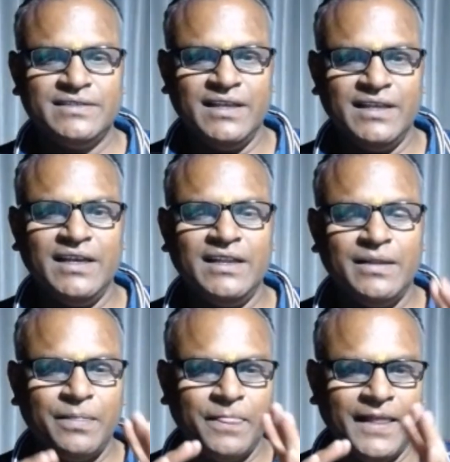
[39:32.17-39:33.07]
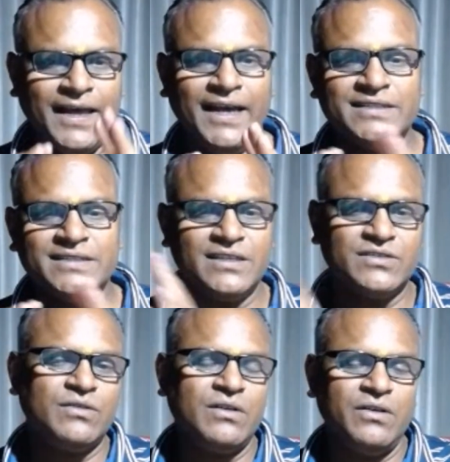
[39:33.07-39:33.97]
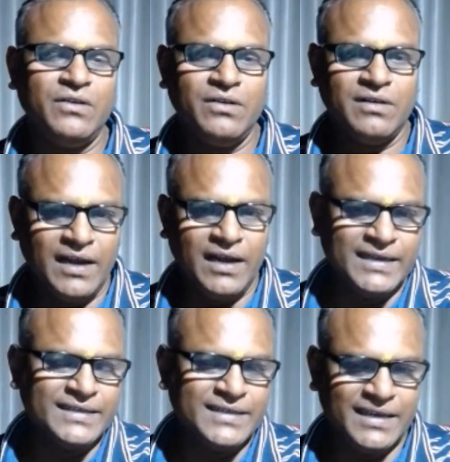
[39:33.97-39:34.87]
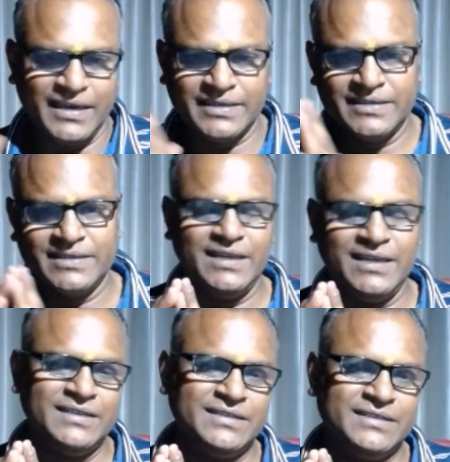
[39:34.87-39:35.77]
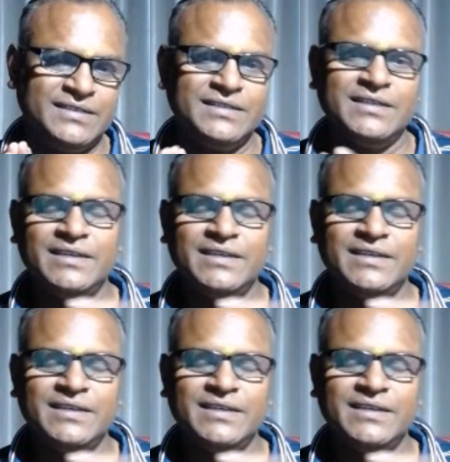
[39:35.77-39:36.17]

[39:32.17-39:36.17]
Then at 6 o'clock I take exercise.